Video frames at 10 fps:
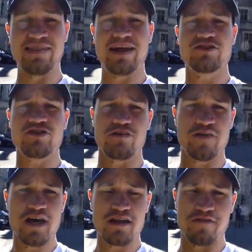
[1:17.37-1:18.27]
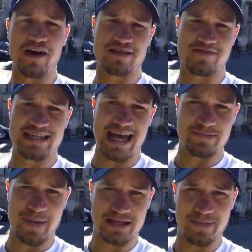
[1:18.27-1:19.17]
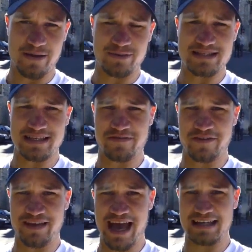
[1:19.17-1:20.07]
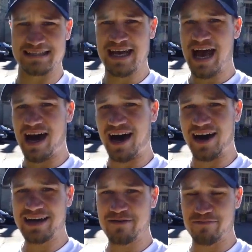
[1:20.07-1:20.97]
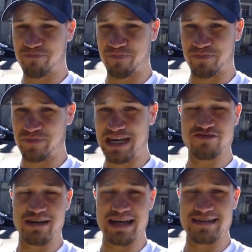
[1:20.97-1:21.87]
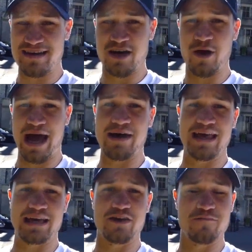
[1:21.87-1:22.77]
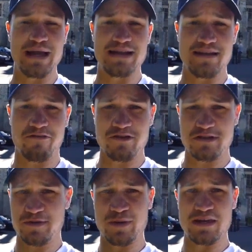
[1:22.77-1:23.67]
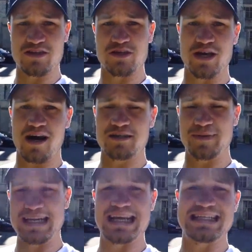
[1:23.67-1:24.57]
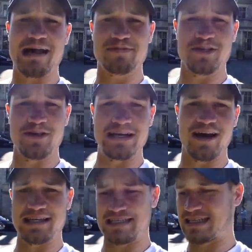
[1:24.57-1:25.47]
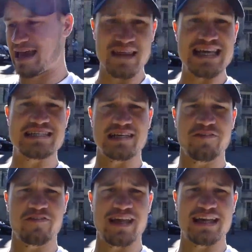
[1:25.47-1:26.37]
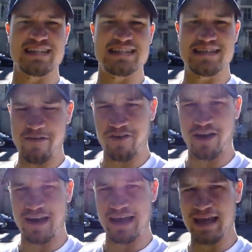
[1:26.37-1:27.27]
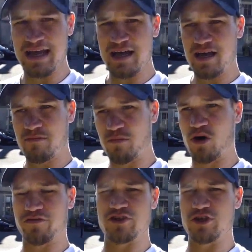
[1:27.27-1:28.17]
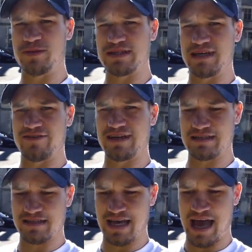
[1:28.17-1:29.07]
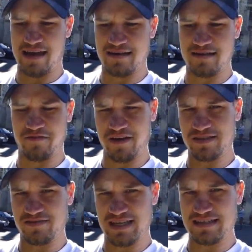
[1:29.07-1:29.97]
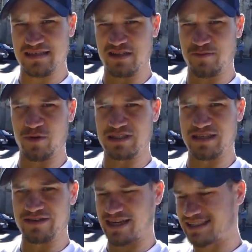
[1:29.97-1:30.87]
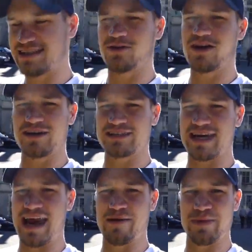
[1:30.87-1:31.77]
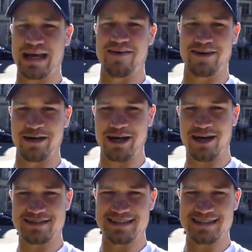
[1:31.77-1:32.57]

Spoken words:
and then I drove the 570S back-to-back with the 650S. I literally didn't know how there could have been a difference between the two cars, but it is absolutely night and day. The 650S is definitely more of the Super Series, and the 570S is the Sports Series. I still don't understand how McLaren can class